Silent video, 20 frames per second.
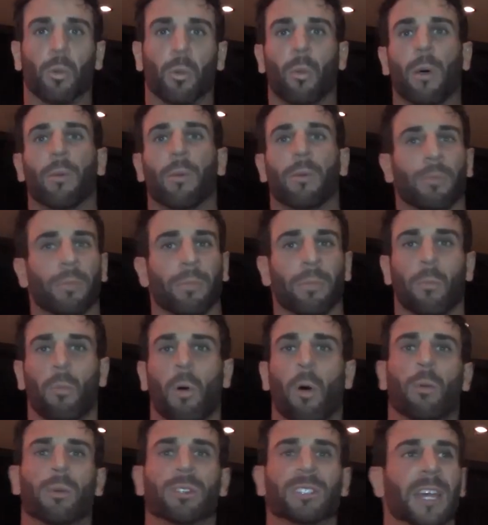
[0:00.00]
What,
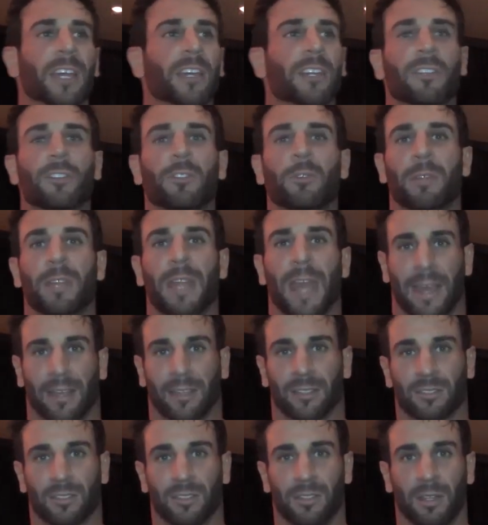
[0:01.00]
what was I going to do
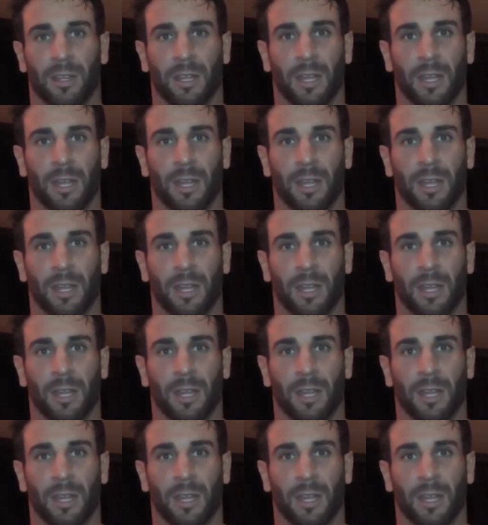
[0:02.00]
next?